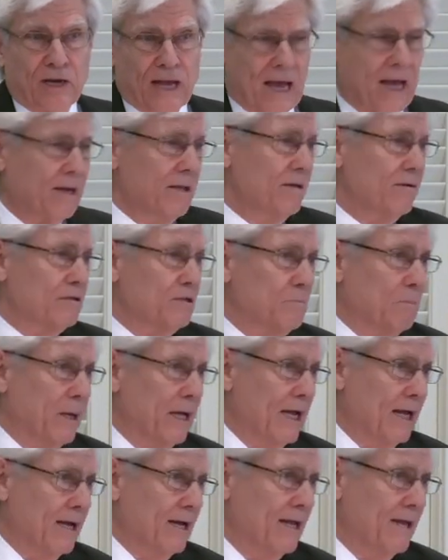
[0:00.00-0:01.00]
How do you
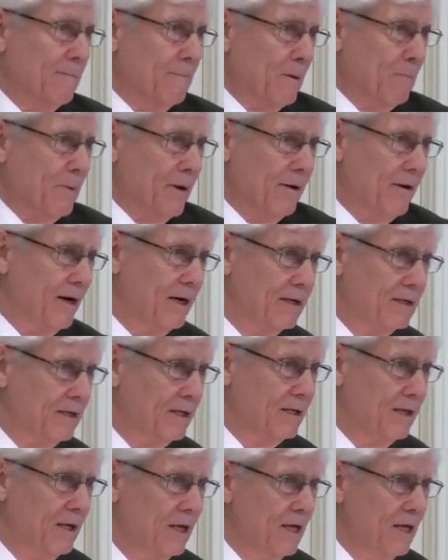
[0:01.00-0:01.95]
explain him appearing to